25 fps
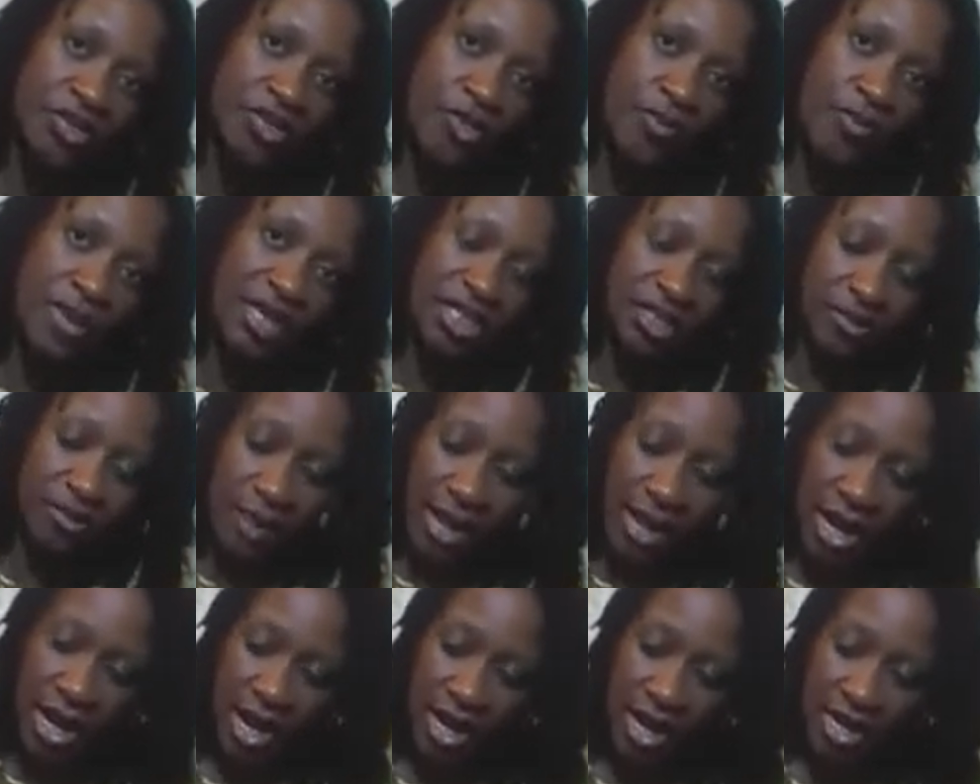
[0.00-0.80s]
to mix
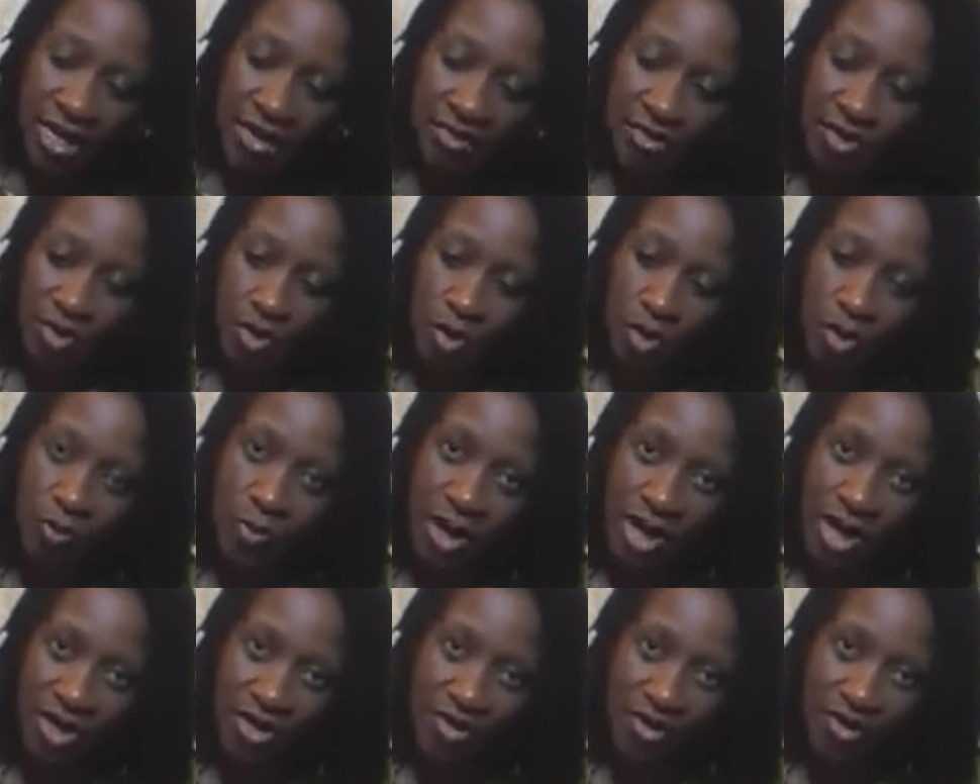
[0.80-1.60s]
my henna and all
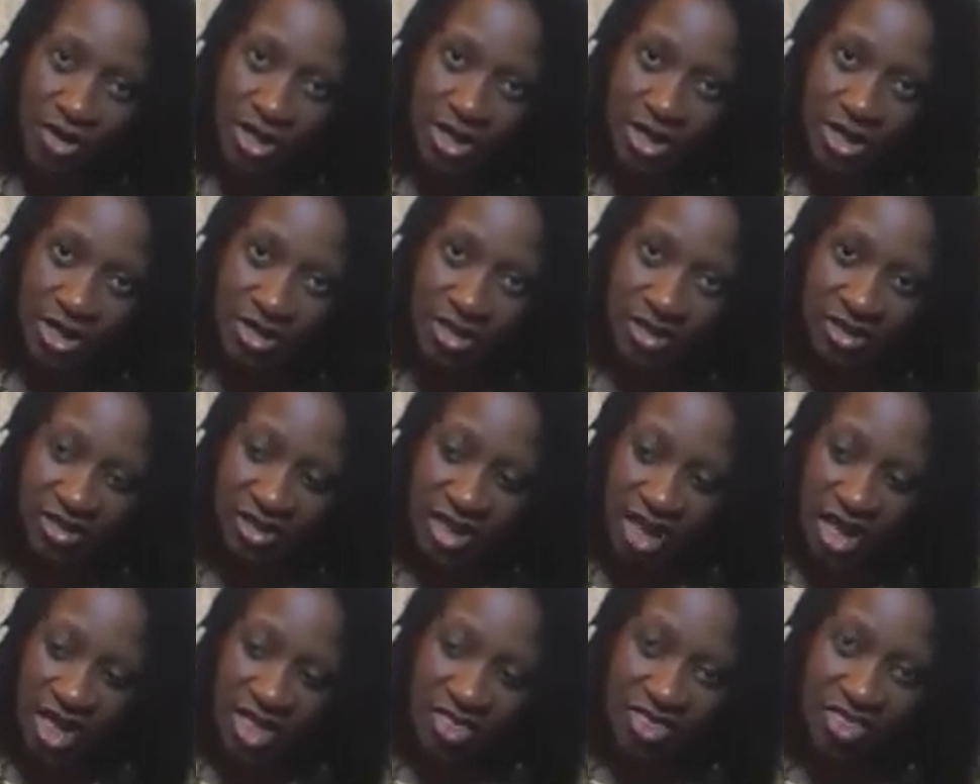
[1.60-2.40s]
my ingredients,
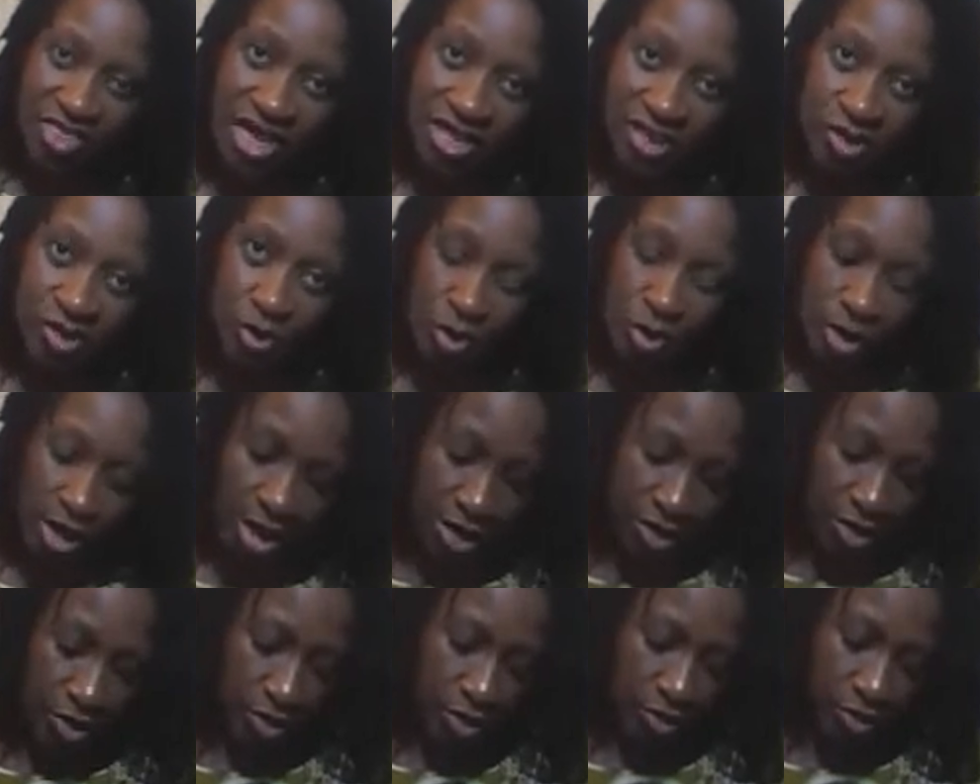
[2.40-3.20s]
that's what I
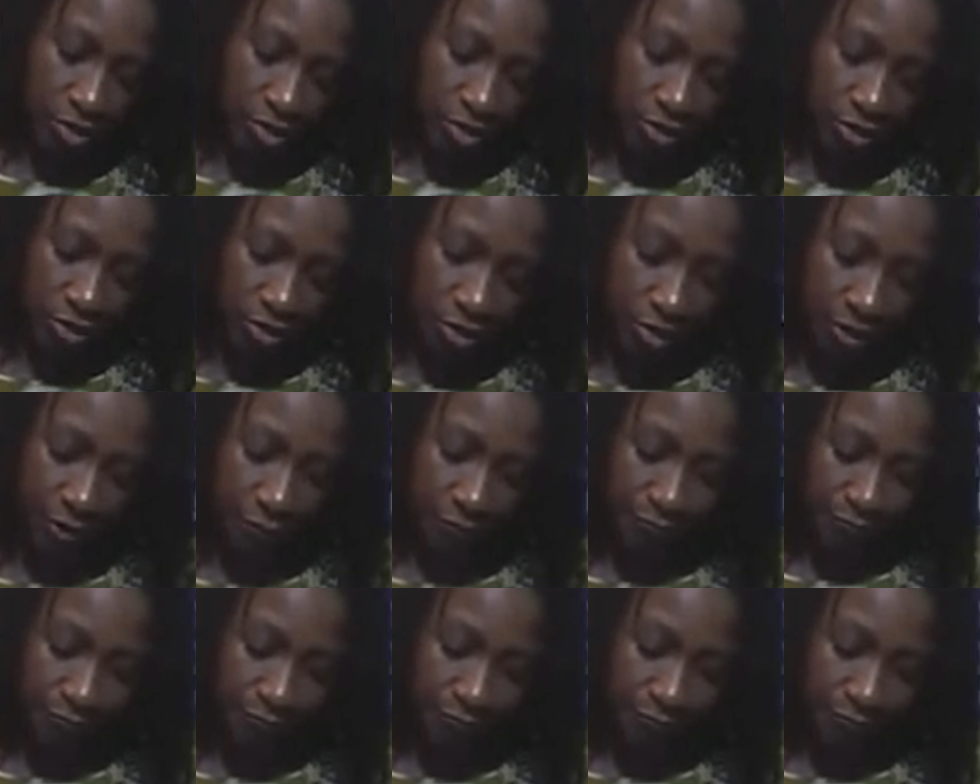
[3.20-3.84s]
use.